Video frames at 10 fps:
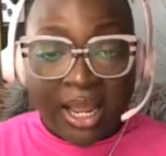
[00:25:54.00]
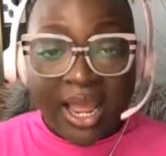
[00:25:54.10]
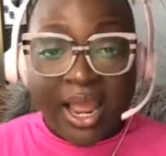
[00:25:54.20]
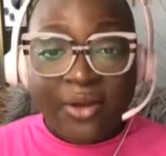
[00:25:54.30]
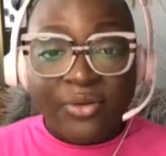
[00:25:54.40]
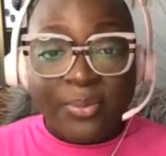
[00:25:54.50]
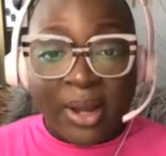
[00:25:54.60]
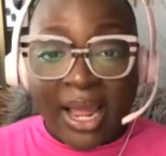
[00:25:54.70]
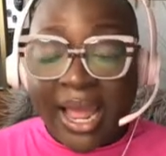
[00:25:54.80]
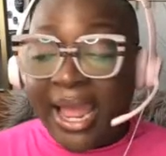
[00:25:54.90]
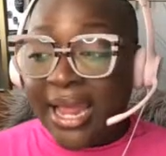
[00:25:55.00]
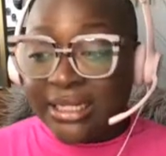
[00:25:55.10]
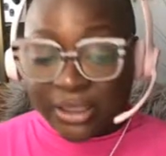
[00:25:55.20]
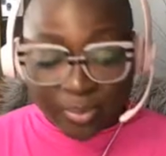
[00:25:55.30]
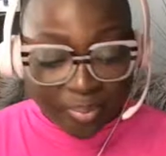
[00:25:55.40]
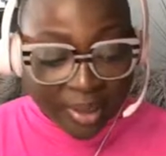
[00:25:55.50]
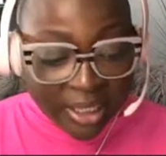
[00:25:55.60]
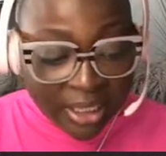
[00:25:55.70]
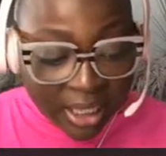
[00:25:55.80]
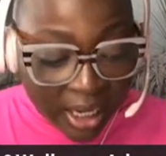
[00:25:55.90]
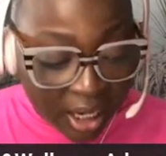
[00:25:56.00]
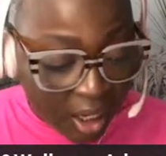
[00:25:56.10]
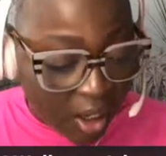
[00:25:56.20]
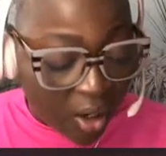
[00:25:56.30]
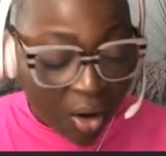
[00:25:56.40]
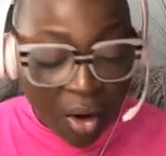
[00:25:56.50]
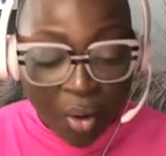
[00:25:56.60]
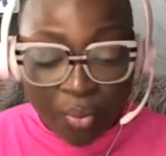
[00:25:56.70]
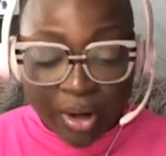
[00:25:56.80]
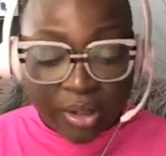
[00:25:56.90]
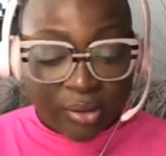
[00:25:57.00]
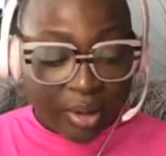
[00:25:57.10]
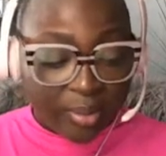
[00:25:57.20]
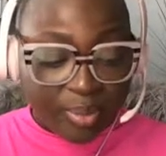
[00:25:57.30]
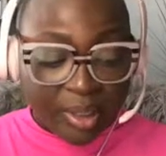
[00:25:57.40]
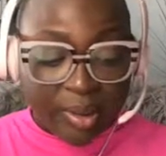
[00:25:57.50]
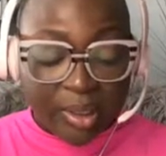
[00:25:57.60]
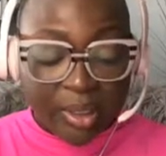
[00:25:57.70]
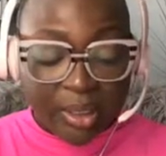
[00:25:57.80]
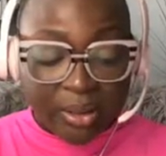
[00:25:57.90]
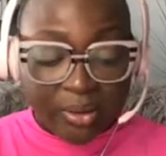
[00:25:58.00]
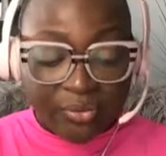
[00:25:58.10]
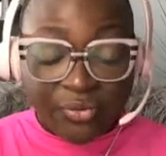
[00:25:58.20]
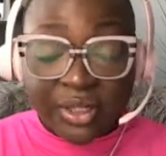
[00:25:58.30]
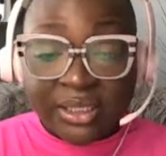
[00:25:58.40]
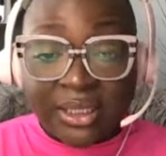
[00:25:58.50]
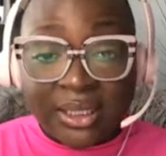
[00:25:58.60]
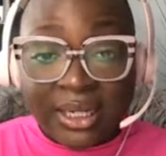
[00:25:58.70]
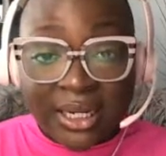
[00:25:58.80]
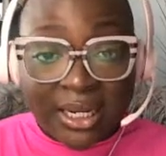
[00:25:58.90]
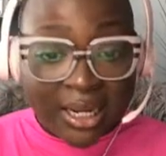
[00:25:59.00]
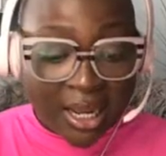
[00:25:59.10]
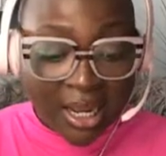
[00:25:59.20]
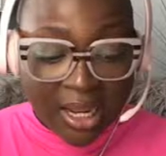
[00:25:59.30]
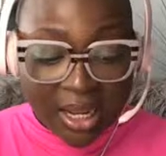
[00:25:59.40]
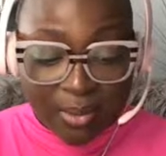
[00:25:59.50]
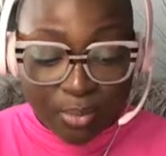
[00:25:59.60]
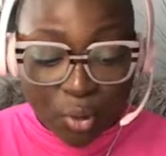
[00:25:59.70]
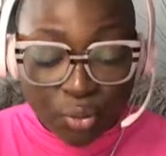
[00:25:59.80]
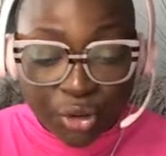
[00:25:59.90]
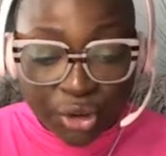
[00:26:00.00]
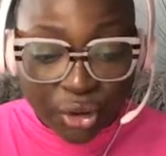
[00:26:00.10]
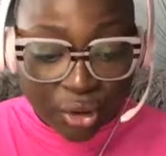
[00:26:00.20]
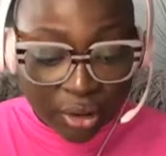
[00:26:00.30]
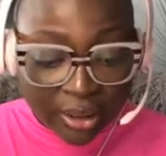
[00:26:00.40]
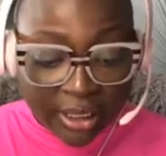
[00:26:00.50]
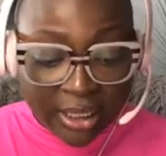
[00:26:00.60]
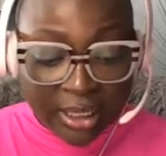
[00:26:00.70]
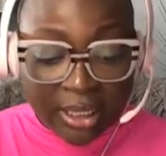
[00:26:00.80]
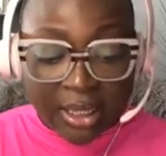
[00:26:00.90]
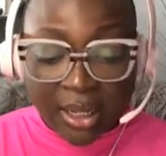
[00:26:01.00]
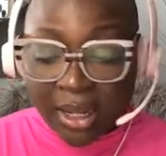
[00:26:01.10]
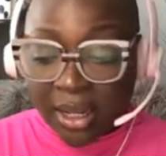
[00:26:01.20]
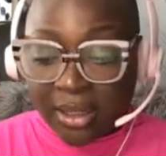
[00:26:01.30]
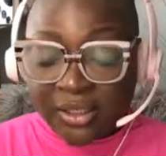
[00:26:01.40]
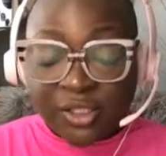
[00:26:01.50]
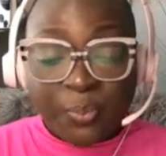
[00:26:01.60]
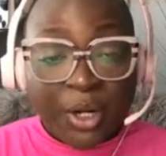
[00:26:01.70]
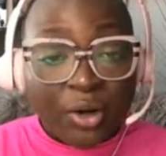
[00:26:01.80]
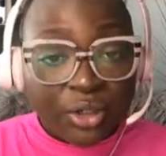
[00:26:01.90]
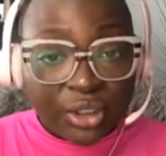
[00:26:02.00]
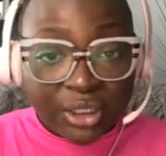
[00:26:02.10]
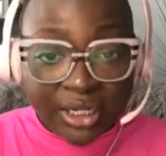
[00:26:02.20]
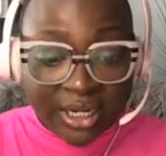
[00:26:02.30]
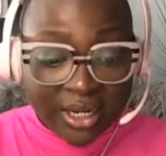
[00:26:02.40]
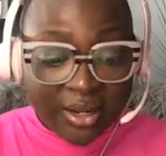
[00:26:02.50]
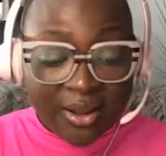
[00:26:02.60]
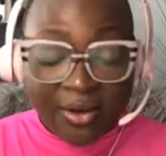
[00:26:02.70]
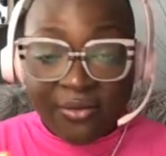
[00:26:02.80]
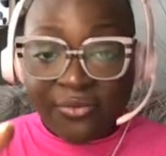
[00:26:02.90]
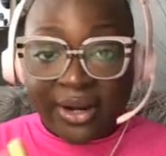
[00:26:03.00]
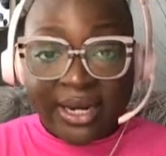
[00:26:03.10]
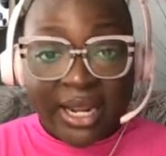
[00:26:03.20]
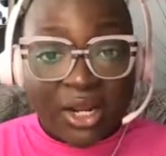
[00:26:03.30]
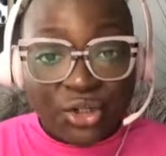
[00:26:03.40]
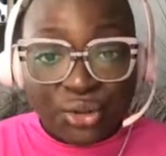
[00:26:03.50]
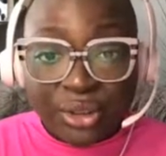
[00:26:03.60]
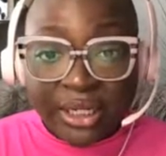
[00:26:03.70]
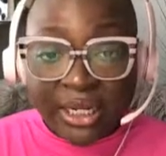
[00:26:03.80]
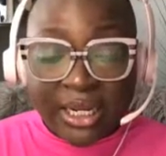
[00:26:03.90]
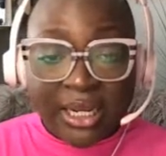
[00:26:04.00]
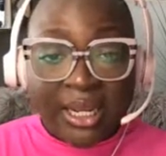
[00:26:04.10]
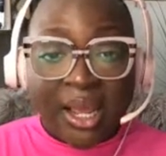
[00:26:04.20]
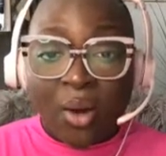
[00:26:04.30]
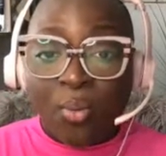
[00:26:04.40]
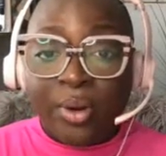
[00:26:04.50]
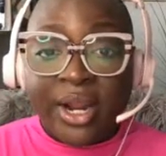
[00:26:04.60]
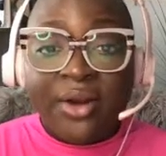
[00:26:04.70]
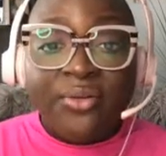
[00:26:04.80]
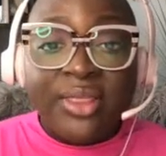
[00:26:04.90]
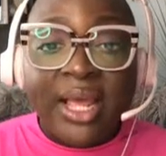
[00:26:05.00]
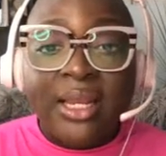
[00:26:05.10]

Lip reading: Everybody. I had to be there, whether it be physically, emotionally, spiritually, financially, whatever that